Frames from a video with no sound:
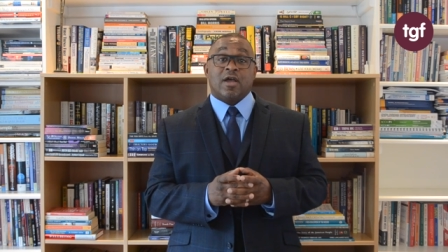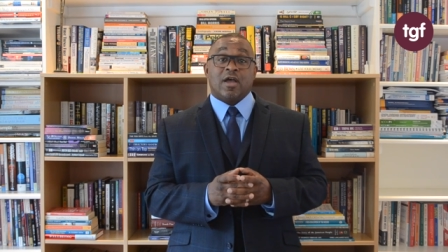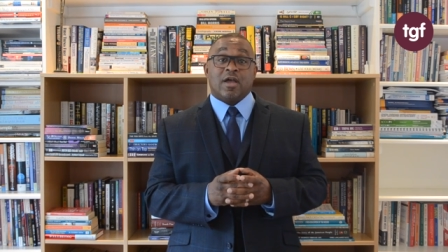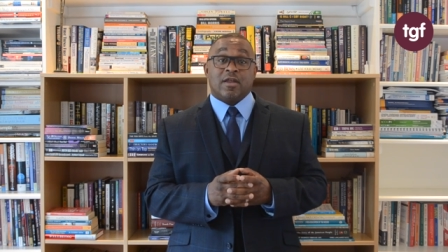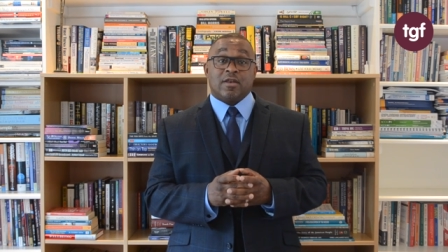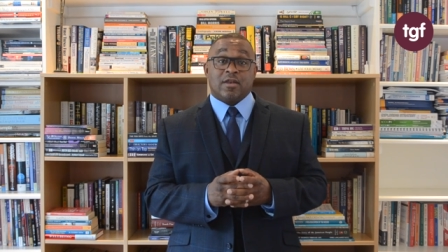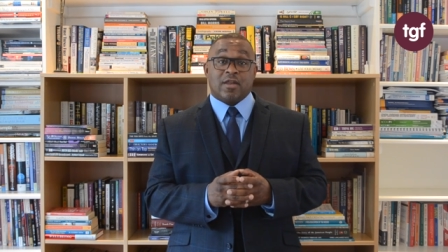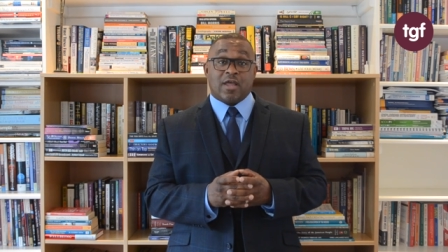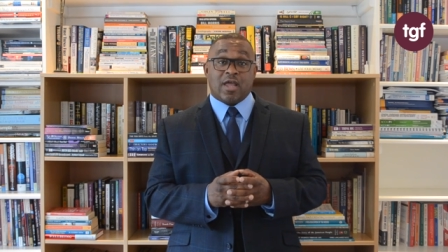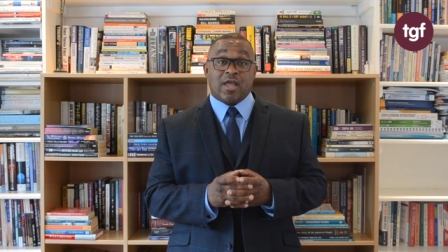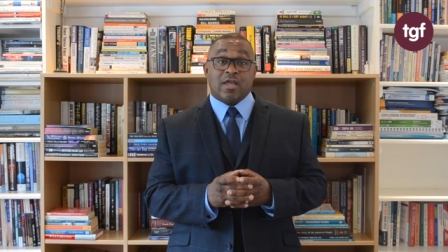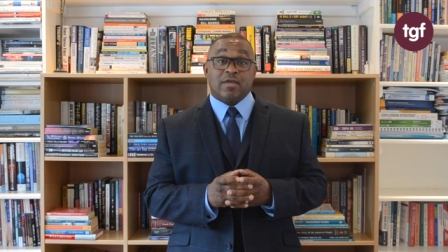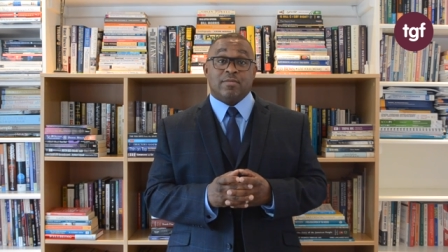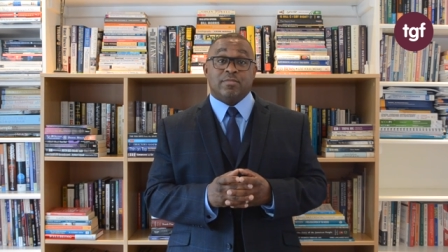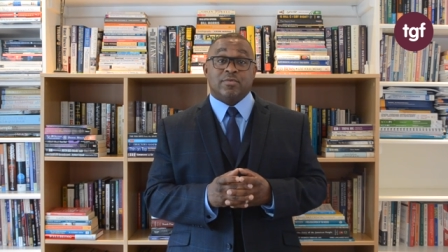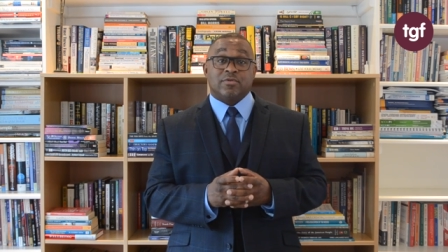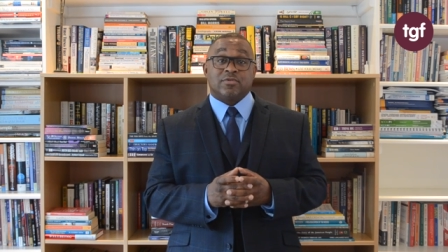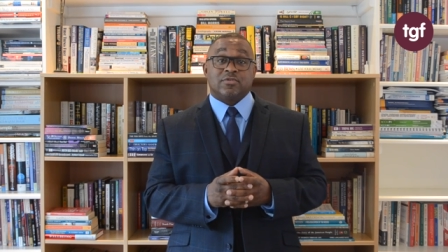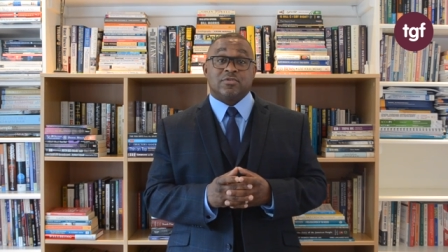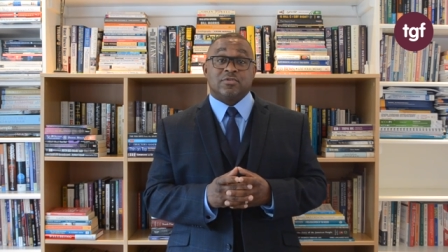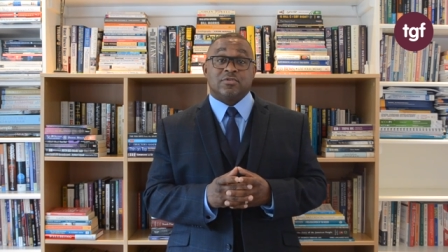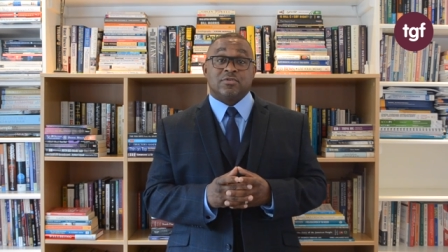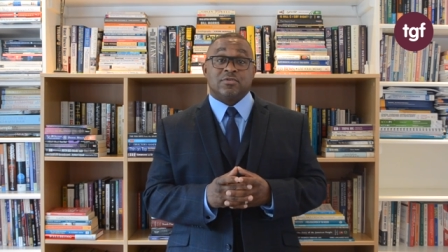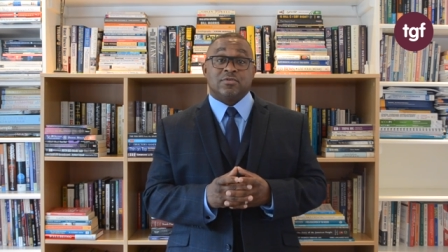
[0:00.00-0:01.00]
and able
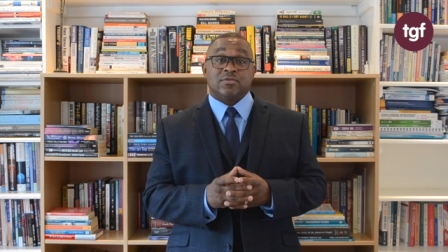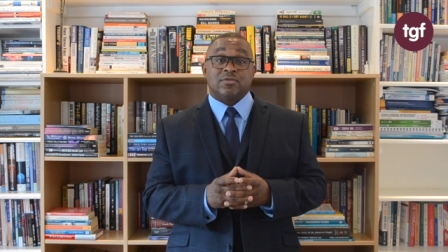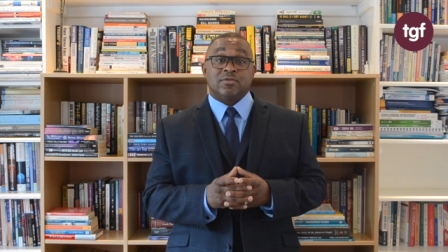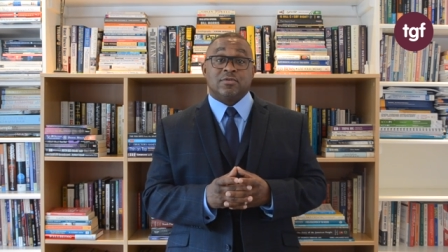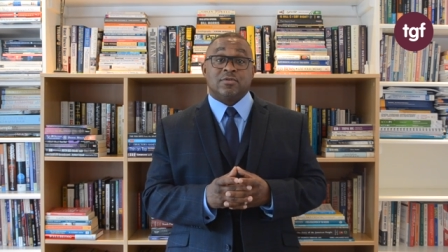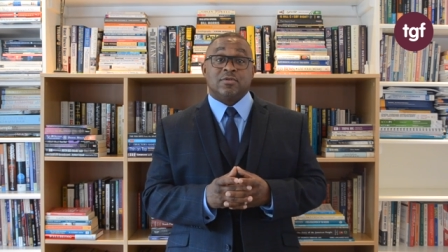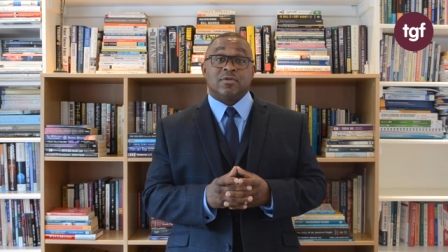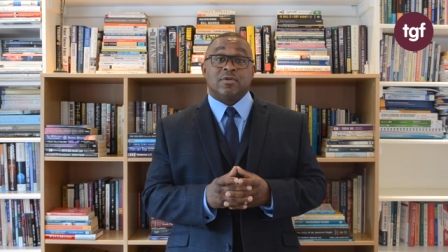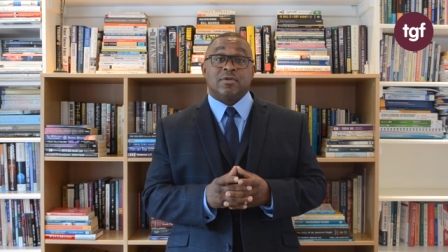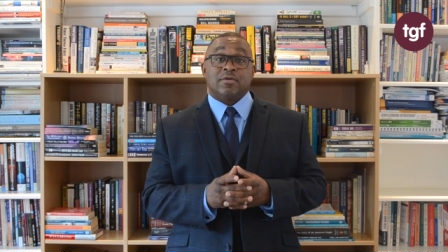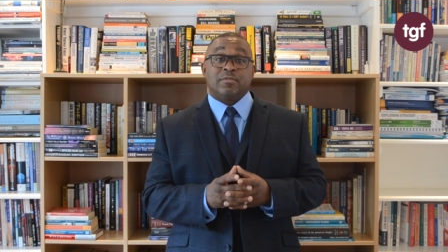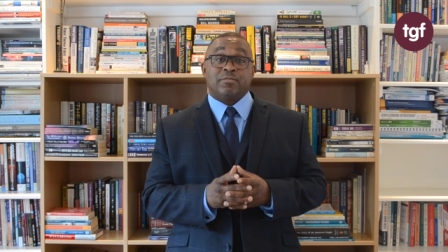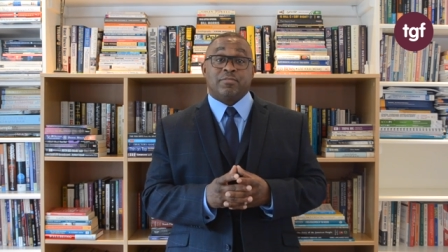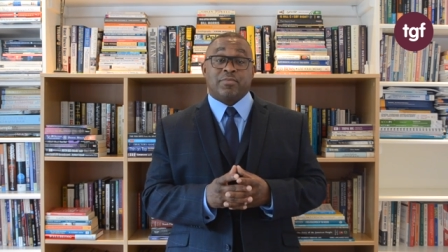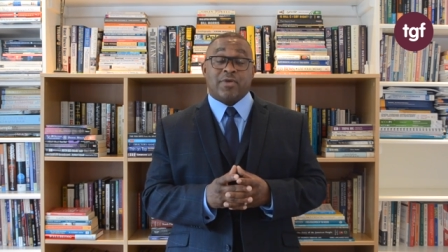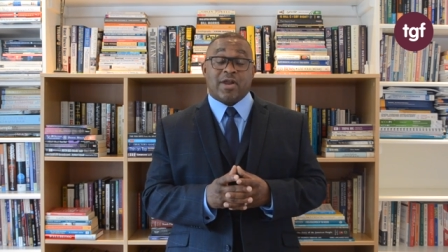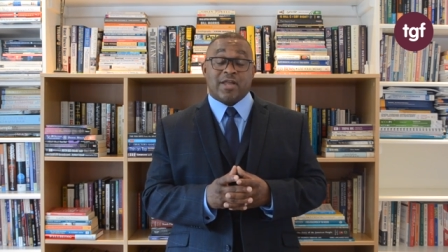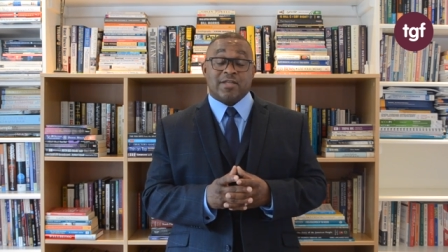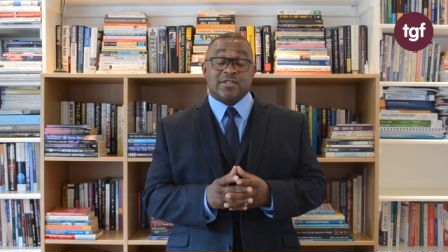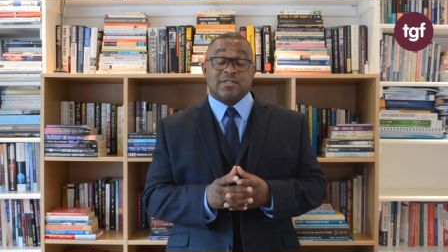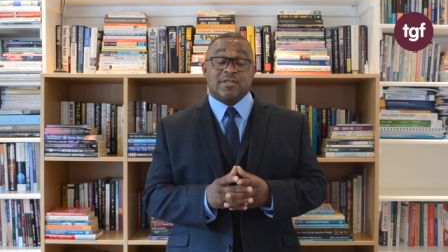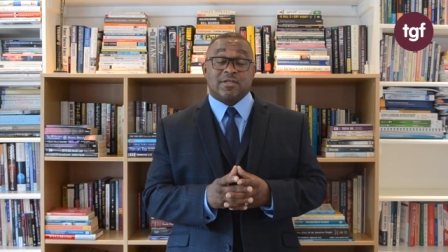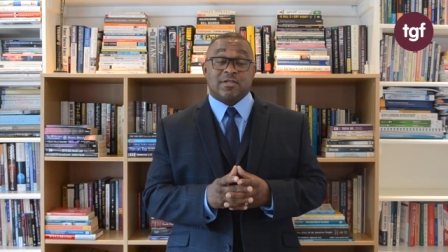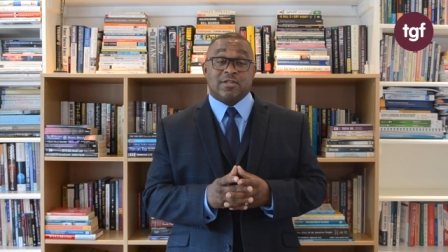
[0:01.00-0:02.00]
to
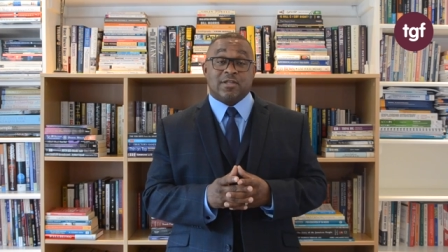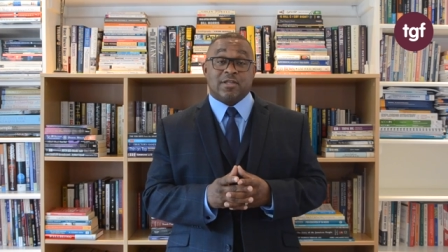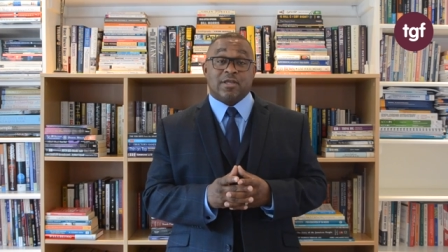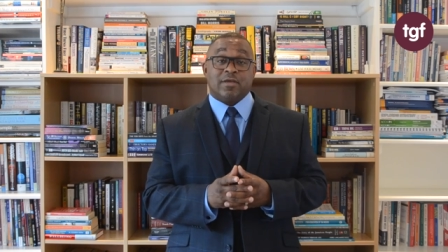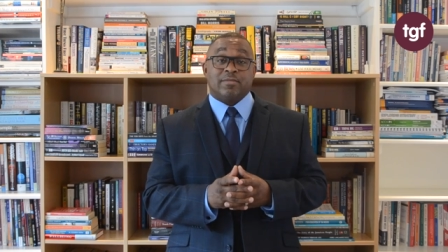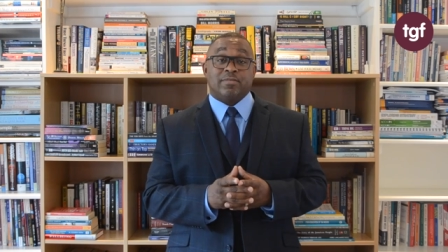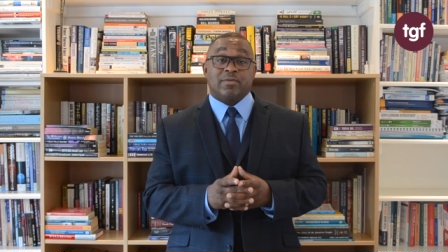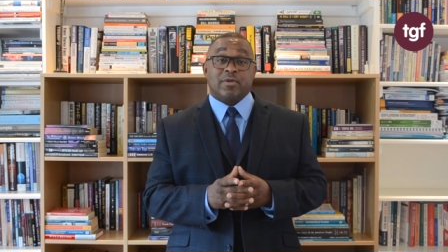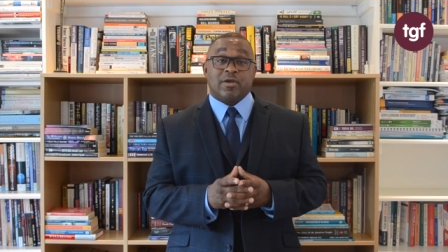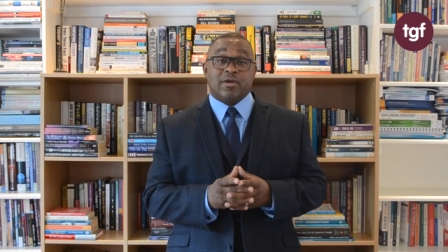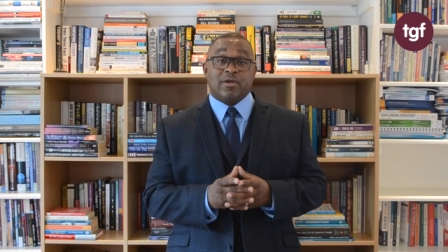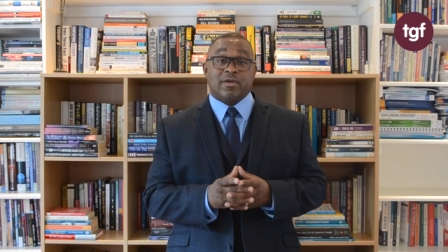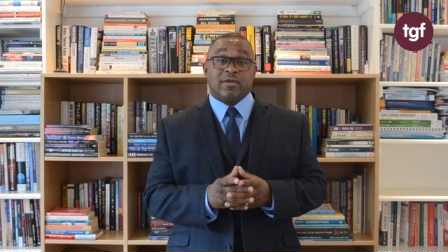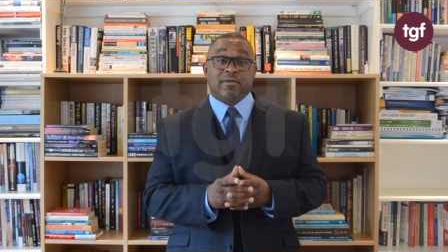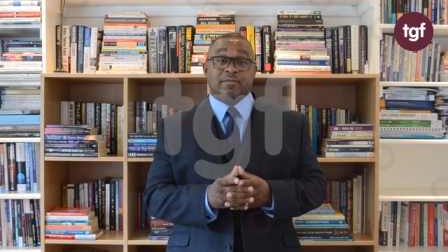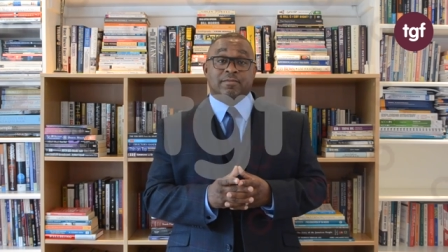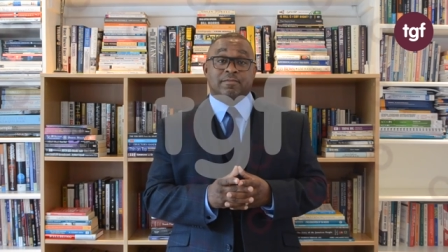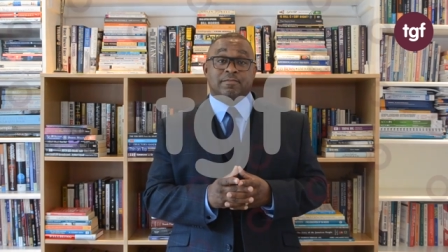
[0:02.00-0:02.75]
practically apply.